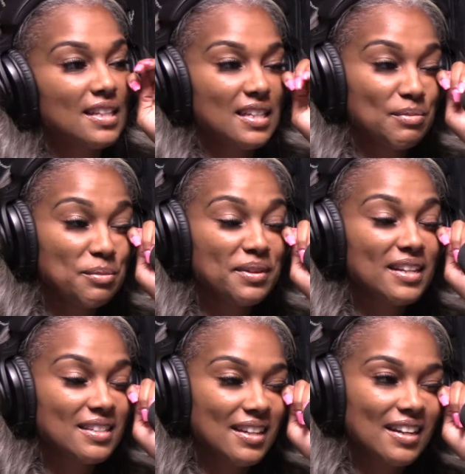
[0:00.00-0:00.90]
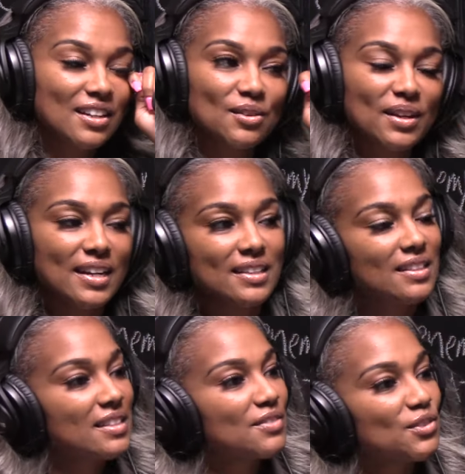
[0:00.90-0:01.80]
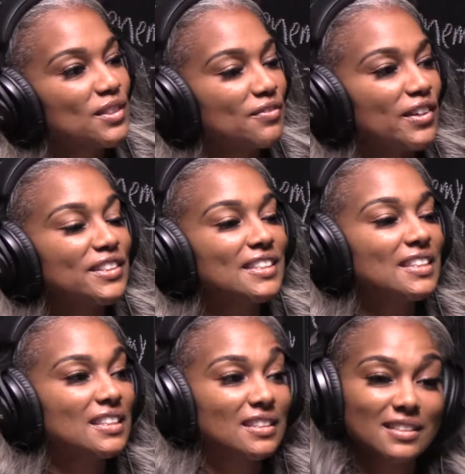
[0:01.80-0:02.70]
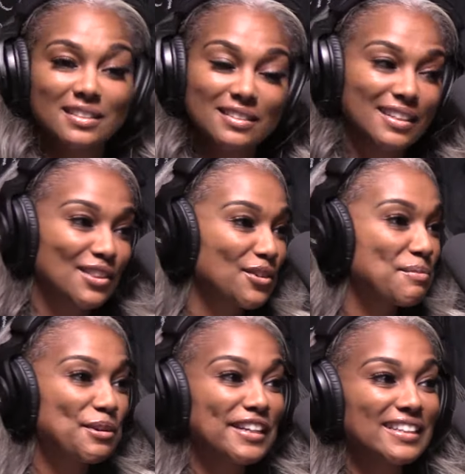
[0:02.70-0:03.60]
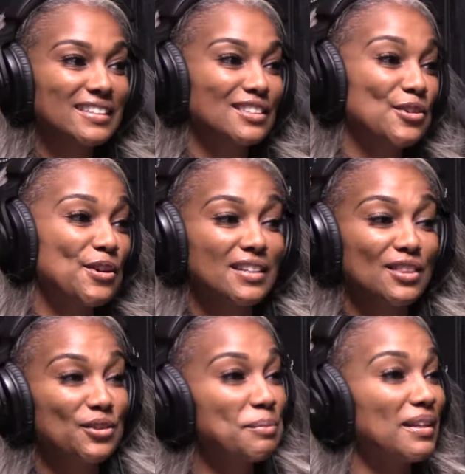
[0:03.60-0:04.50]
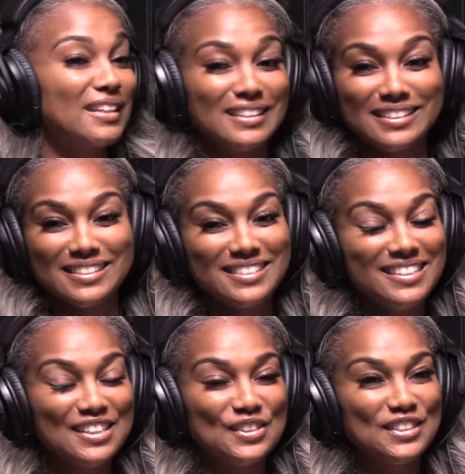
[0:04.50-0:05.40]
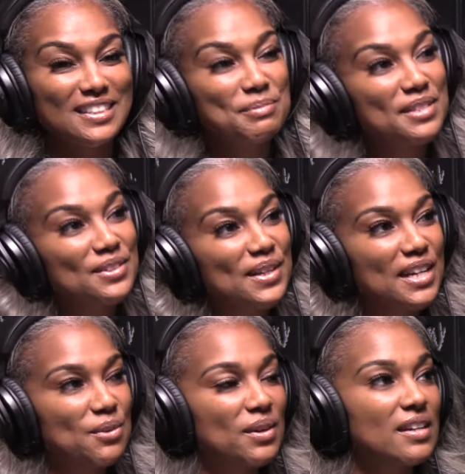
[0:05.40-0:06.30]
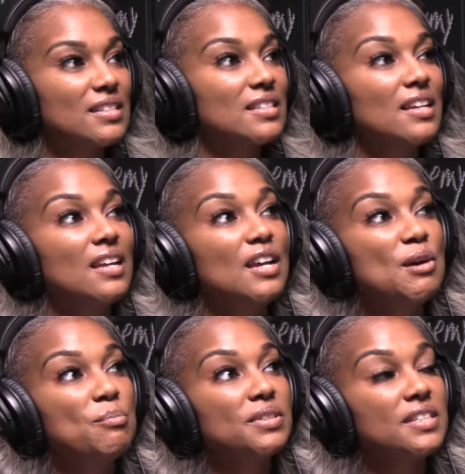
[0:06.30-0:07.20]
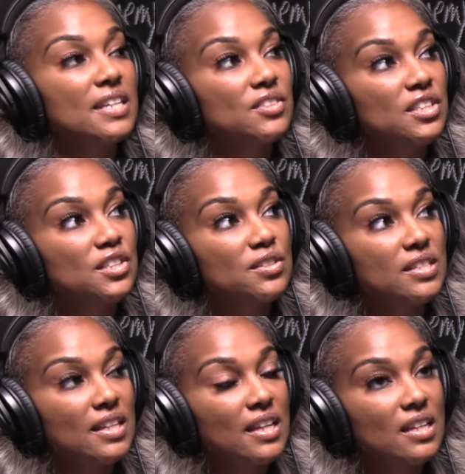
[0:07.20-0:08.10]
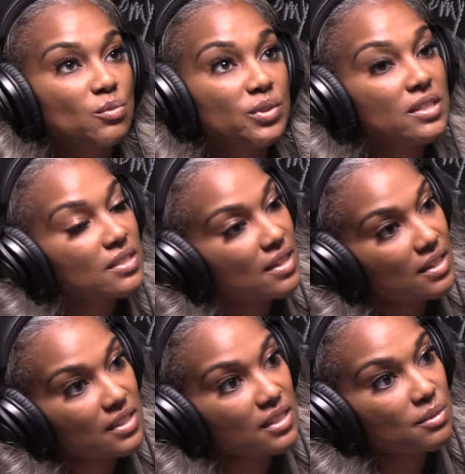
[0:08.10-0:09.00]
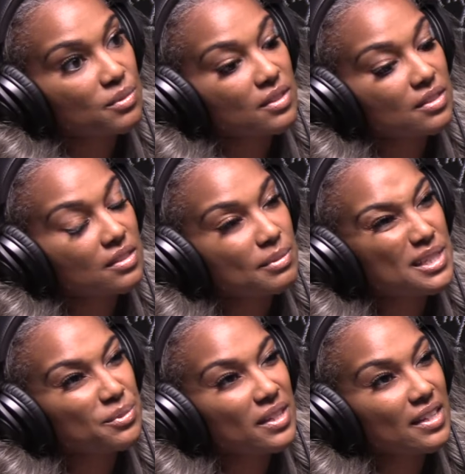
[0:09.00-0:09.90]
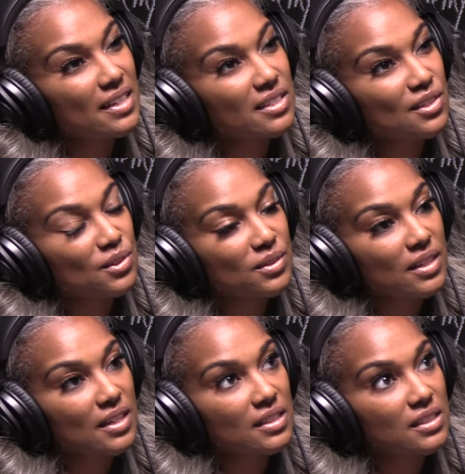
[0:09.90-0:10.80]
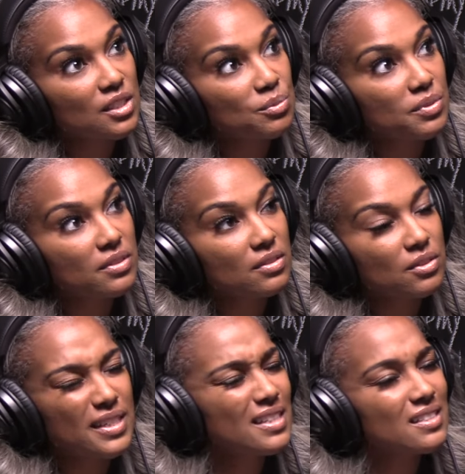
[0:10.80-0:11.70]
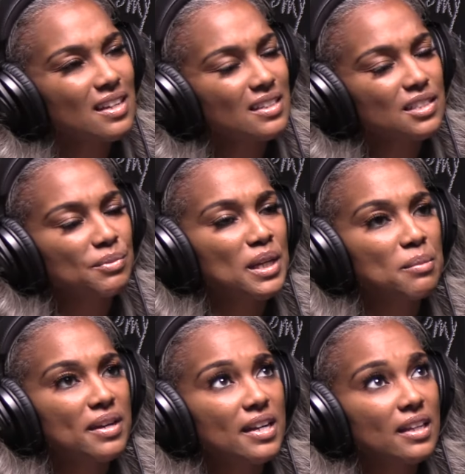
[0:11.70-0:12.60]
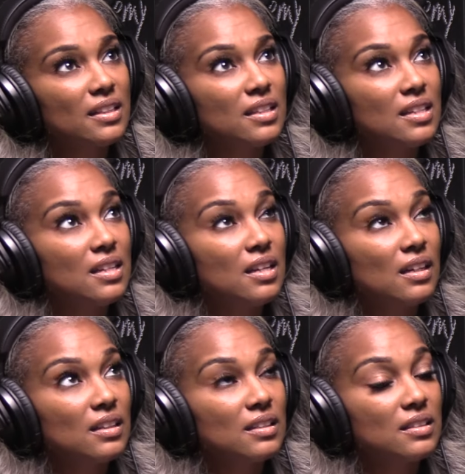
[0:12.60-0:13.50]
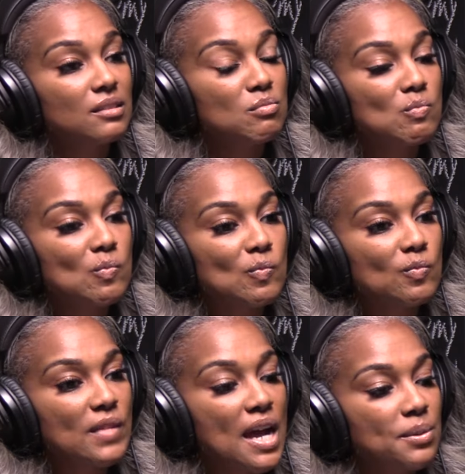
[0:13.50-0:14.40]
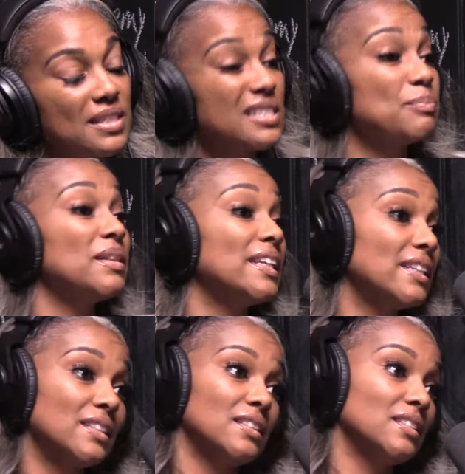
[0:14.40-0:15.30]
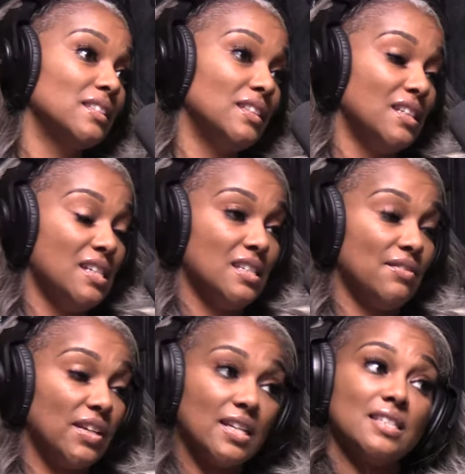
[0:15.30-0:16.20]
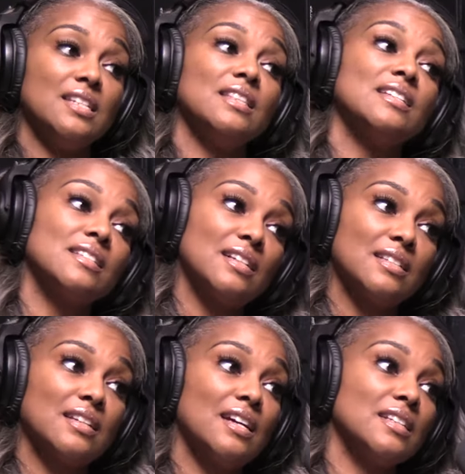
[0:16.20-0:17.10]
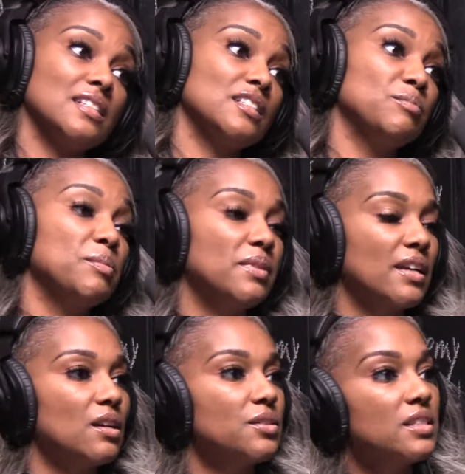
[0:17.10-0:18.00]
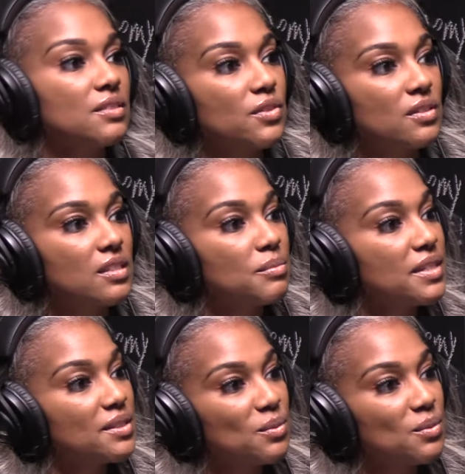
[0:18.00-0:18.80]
people get excited. Oh, I got this for the first year. You still got three more years or three plus, you know, it depends on how it works. Yeah. But you have to understand with scholarships, especially when you get external scholarships or any scholarships from anybody, um, how is it split? So if I get a $10,000 scholarship, people think, oh, it's just for semester